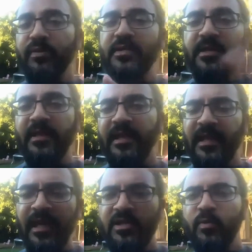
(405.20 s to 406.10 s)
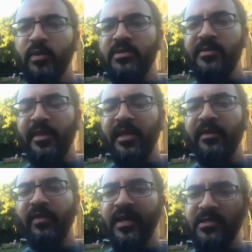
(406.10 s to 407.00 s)
reason that the Hajj, when you think
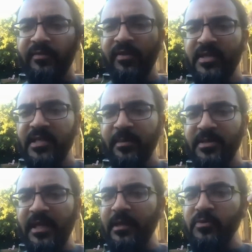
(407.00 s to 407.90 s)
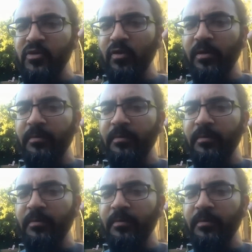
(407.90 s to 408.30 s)
of Hajj, the first image that comes to your